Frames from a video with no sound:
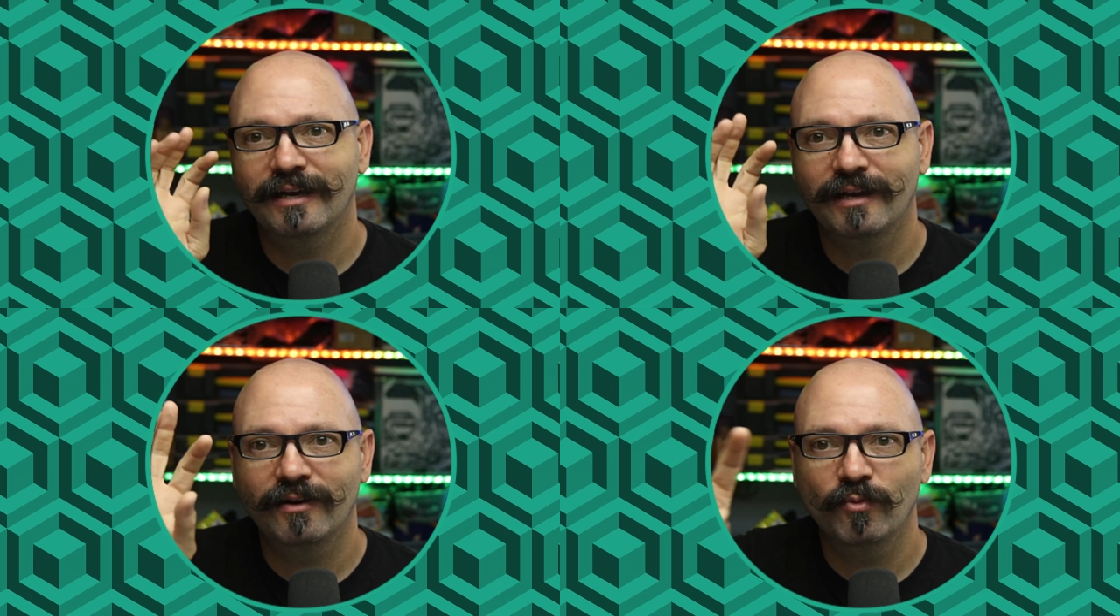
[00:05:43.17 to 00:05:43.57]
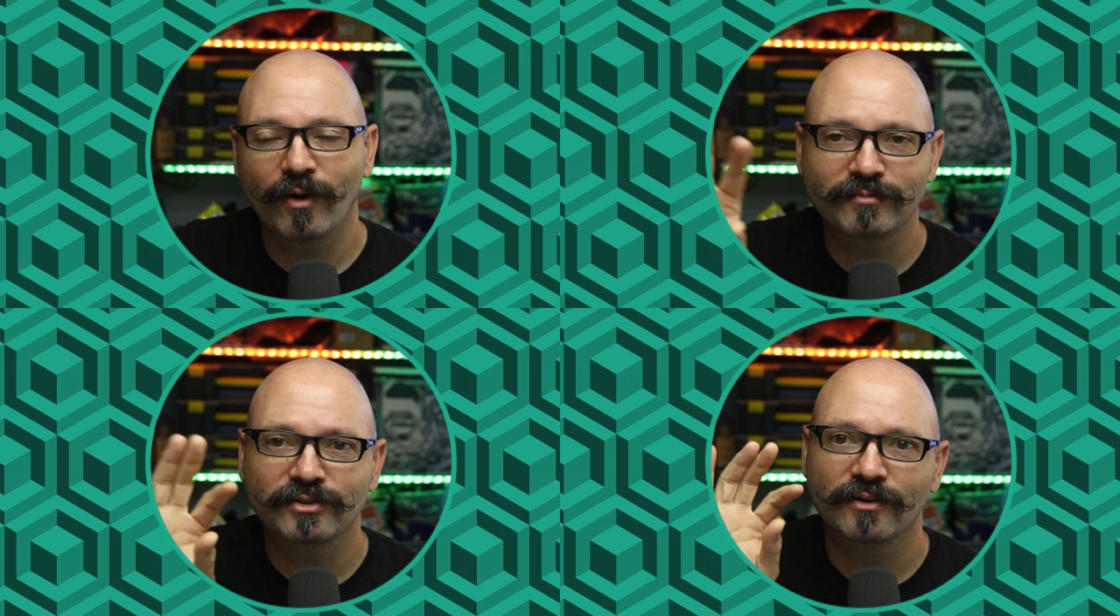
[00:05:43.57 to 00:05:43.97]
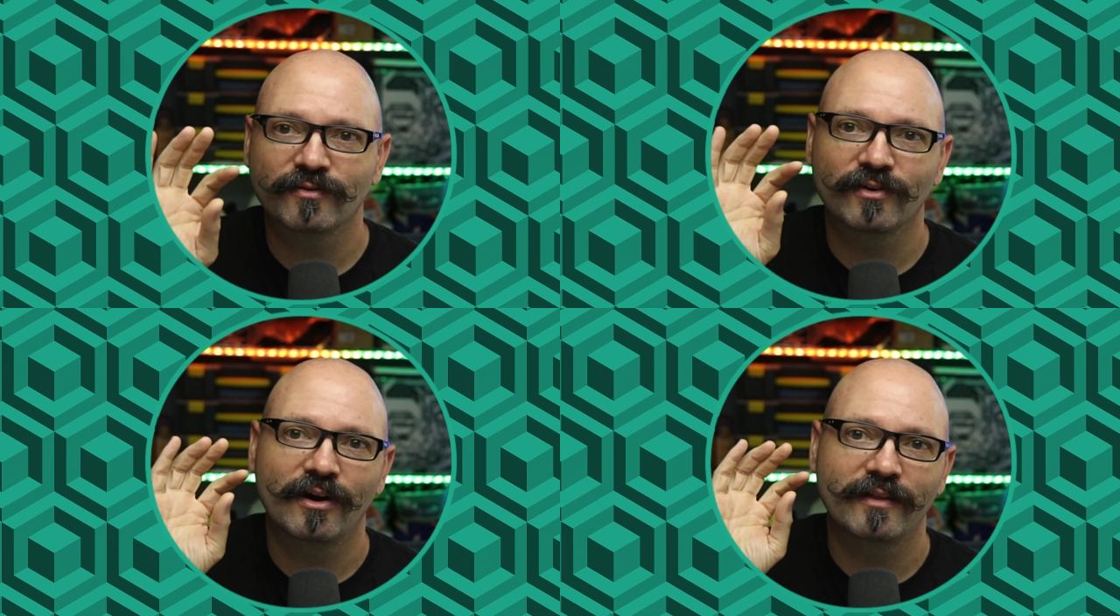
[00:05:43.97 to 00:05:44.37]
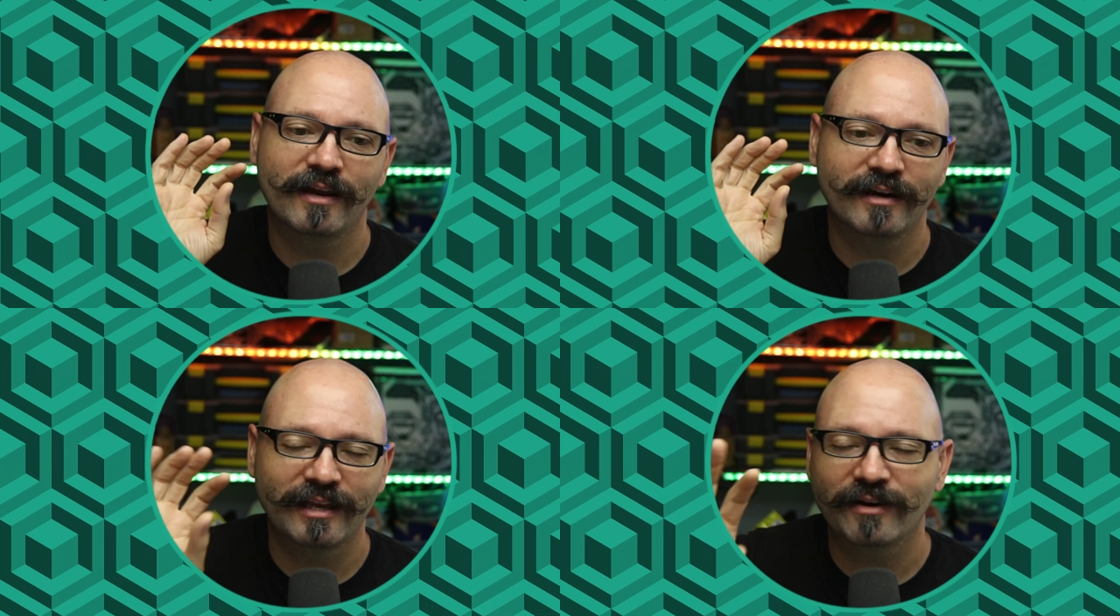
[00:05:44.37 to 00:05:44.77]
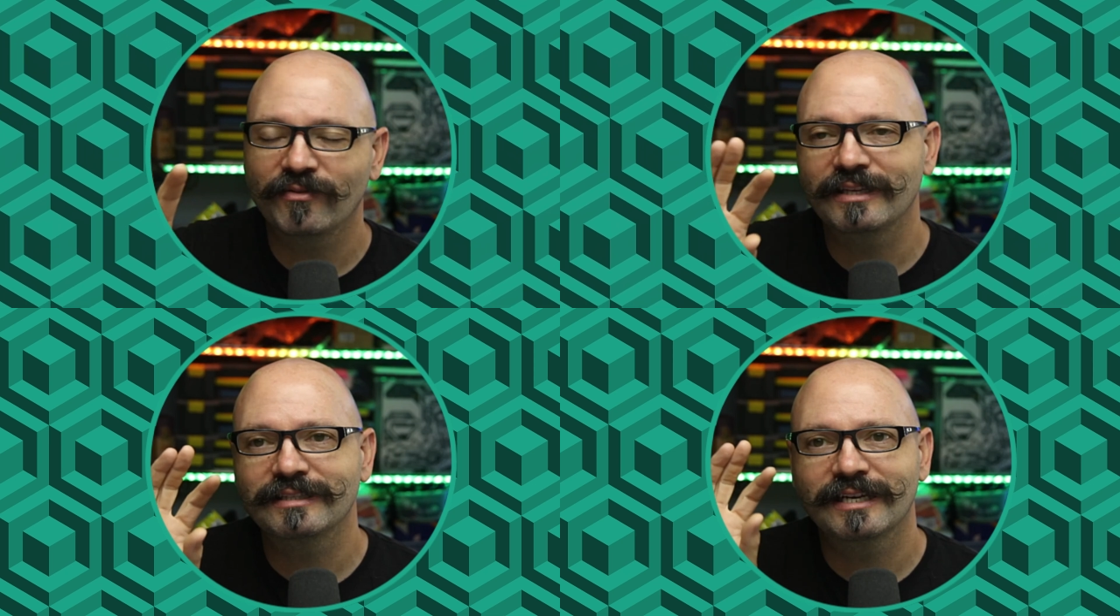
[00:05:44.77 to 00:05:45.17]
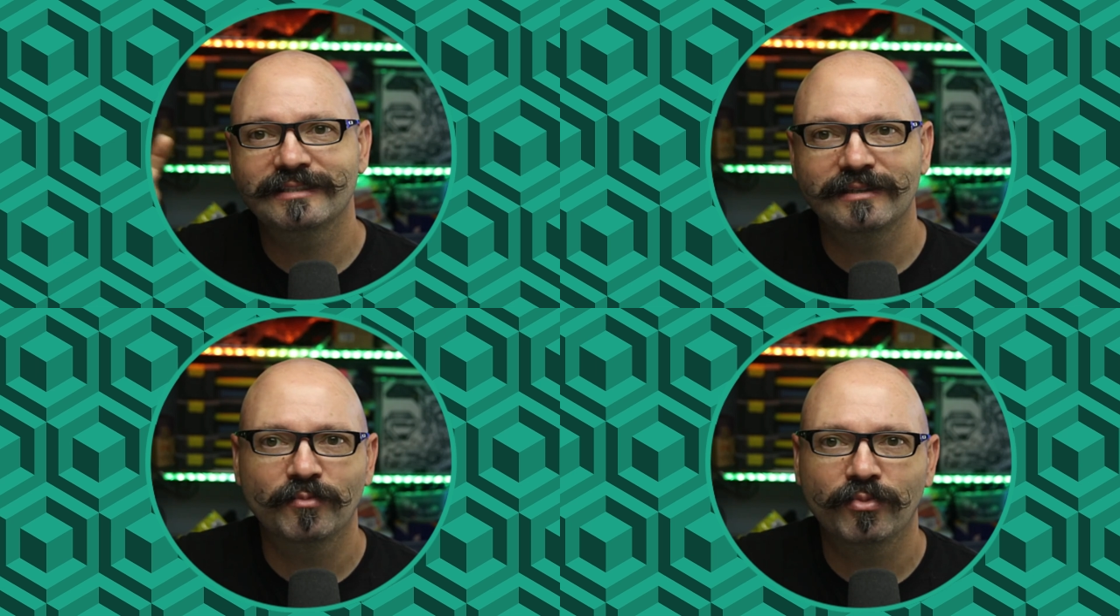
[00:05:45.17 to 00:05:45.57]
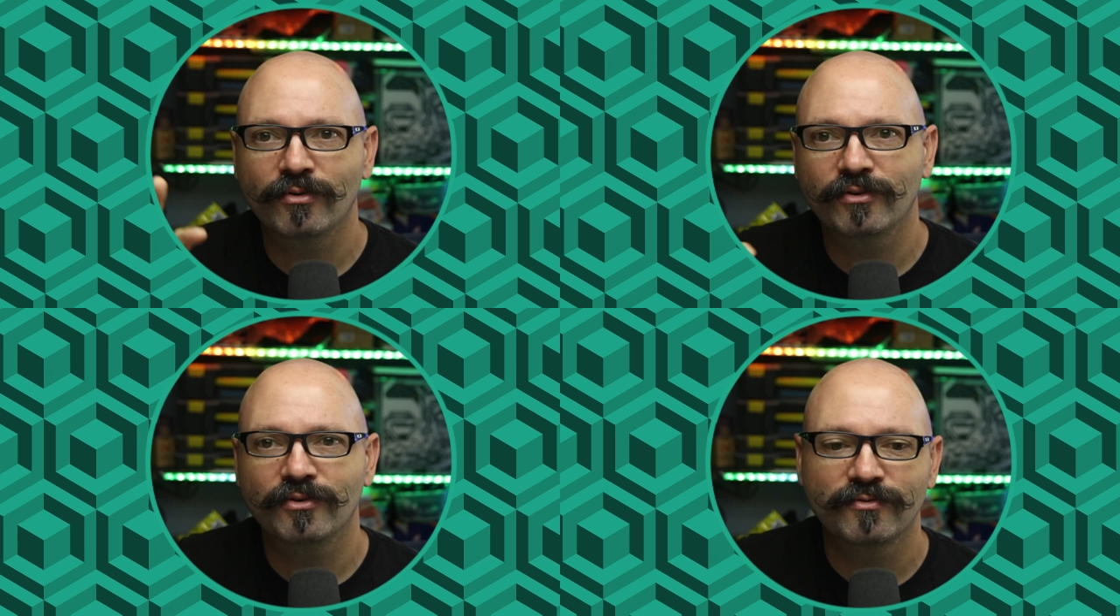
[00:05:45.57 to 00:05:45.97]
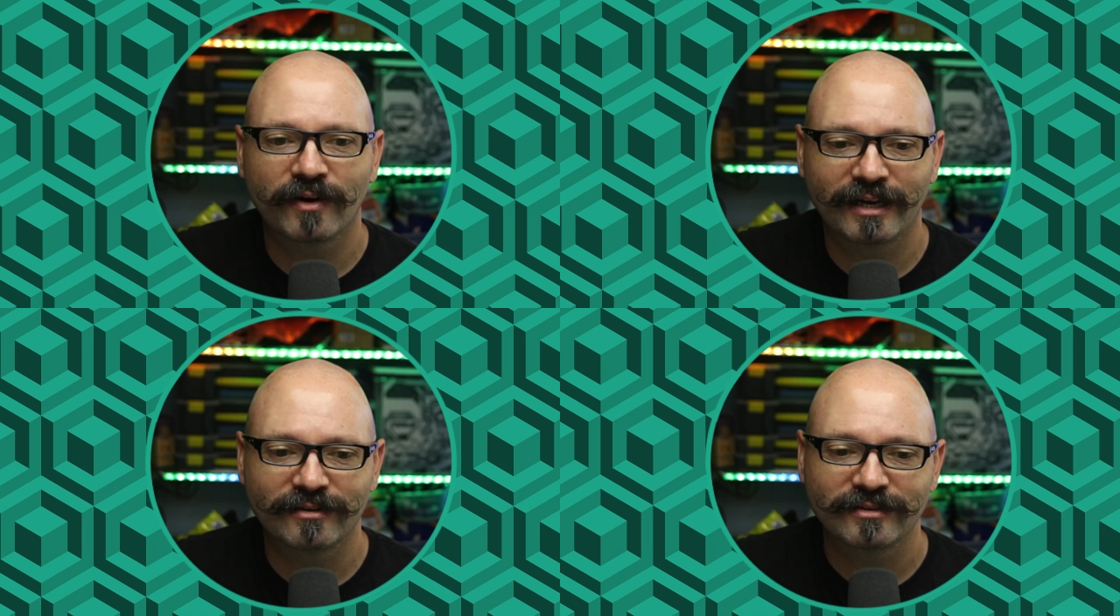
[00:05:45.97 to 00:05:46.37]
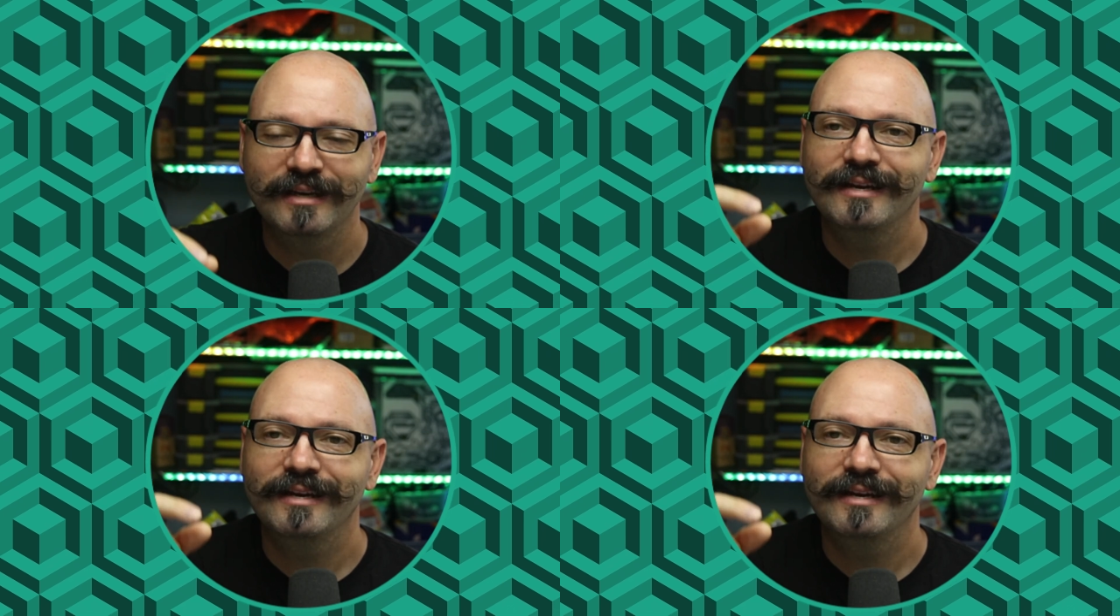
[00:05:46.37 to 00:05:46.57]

web server on there, get everything tested, pull the new files.